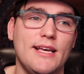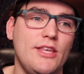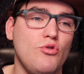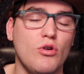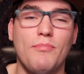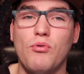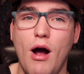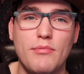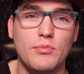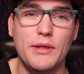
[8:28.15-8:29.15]
you could
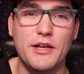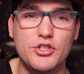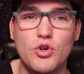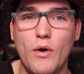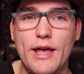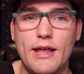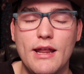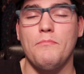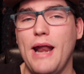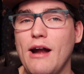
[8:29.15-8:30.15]
probably enjoy it,
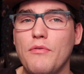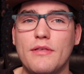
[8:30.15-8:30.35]
but I don't